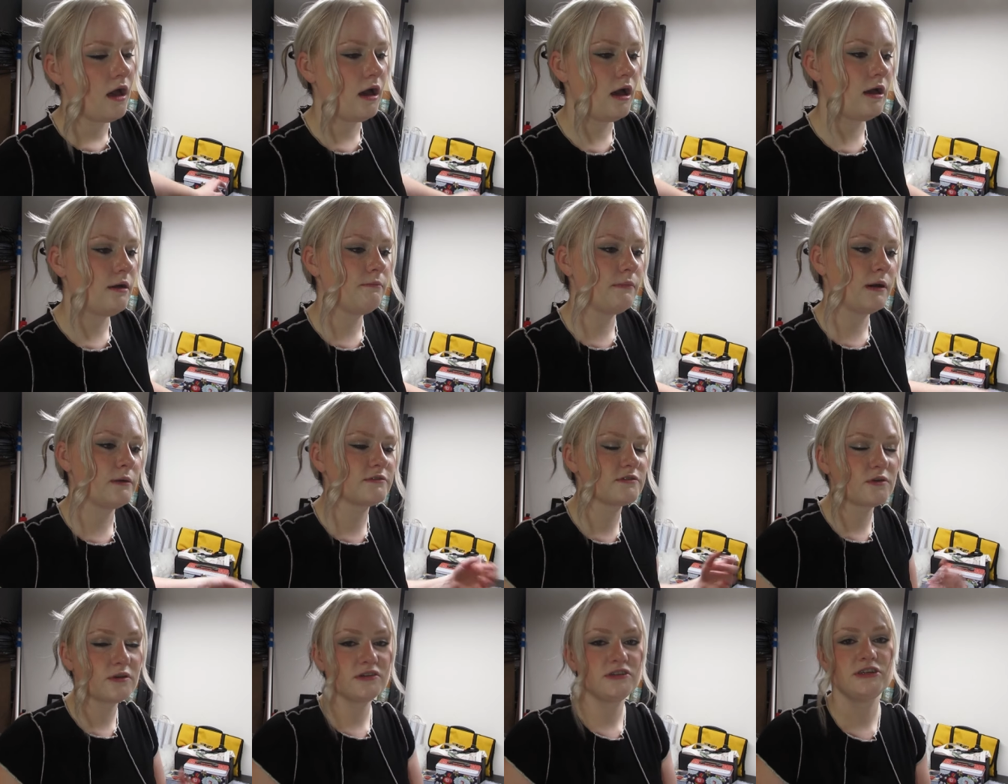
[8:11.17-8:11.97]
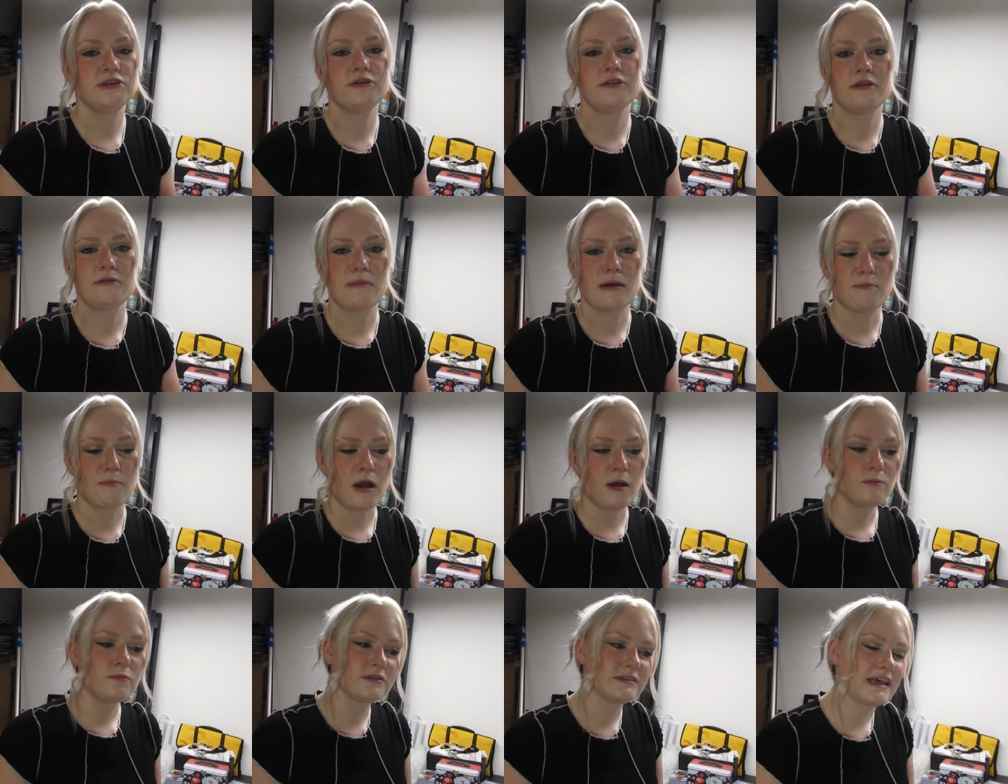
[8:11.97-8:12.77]
I was going to, and then my
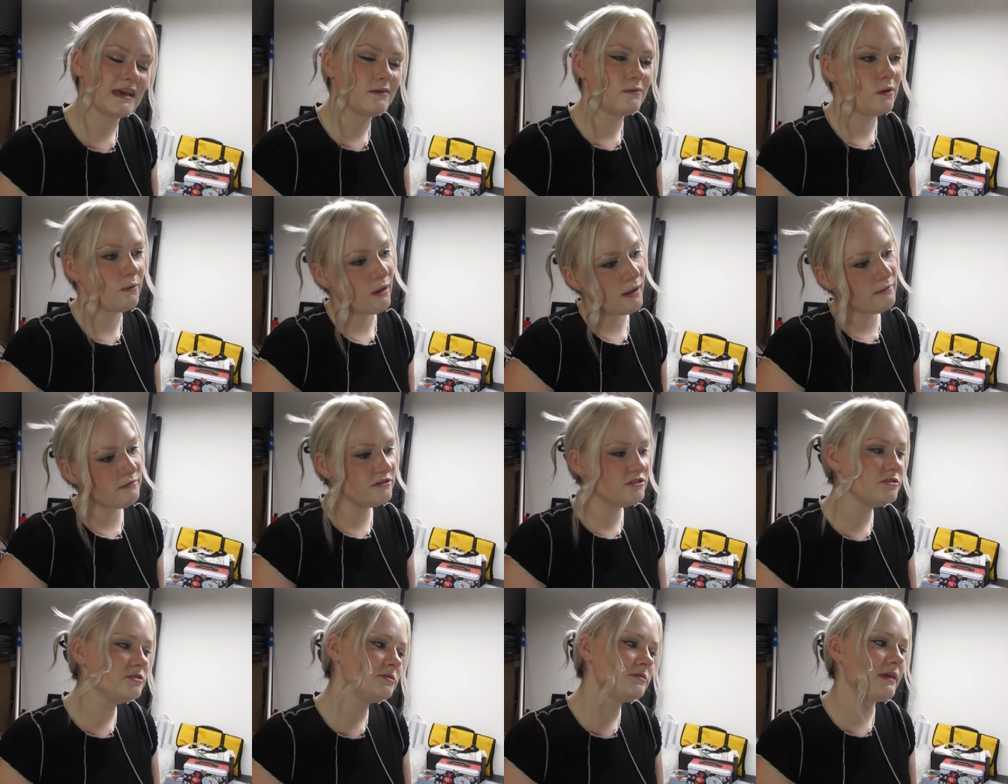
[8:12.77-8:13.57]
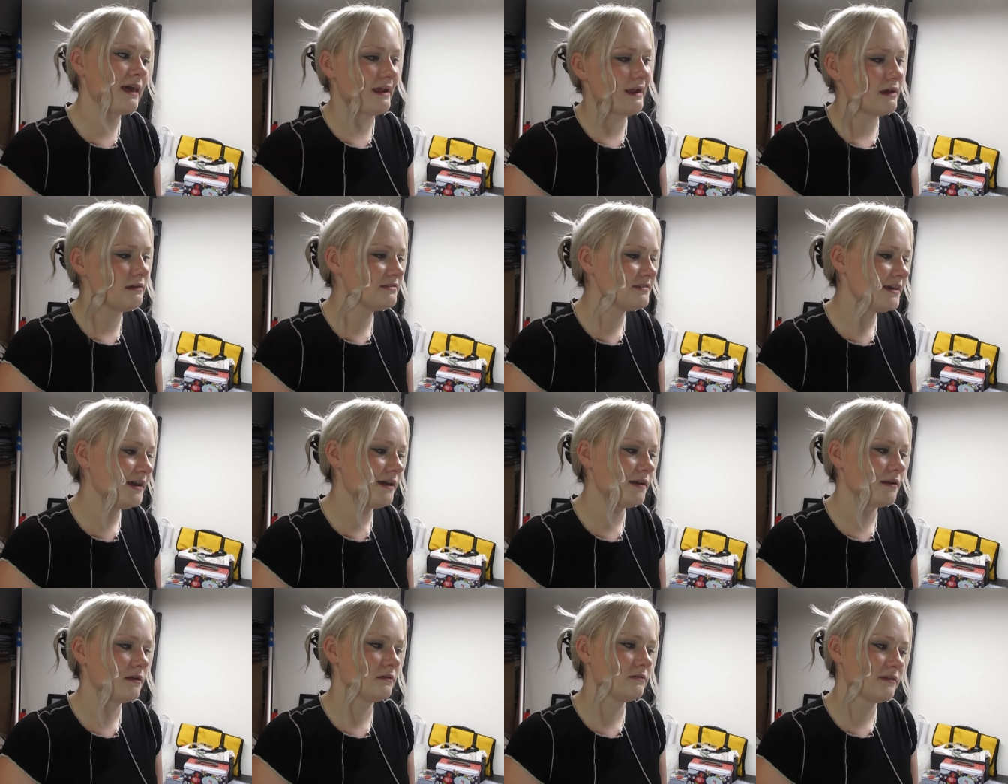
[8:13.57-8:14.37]
mom was like, well, why would you do that
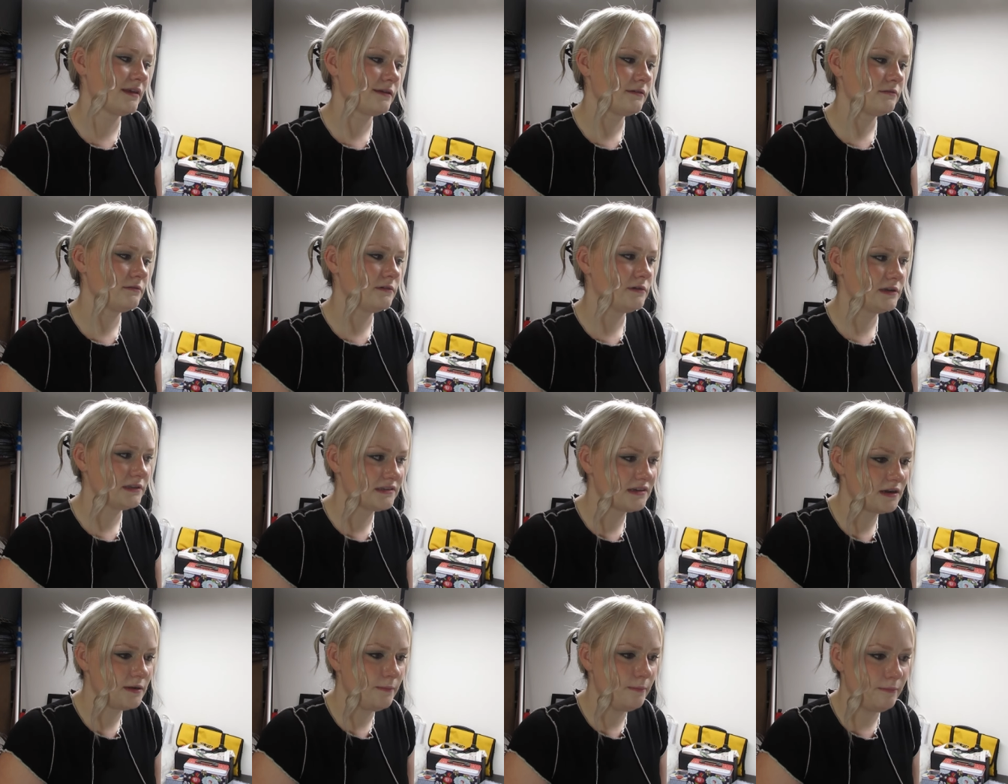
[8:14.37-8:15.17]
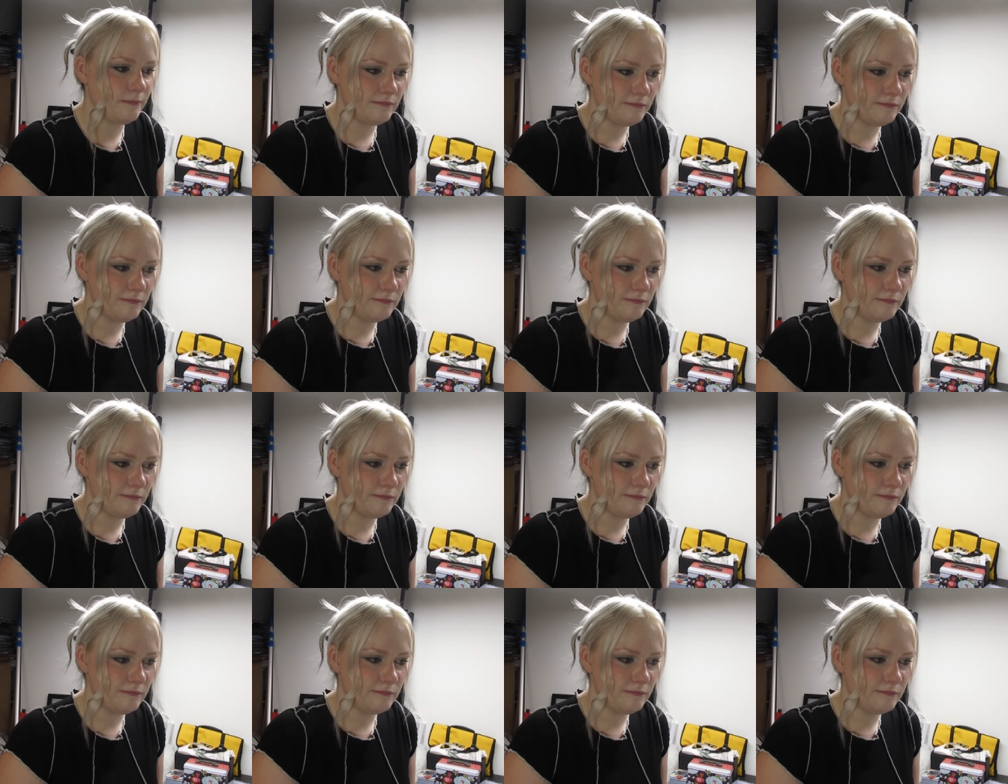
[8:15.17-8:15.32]
outside? And I was like, well, it's gonna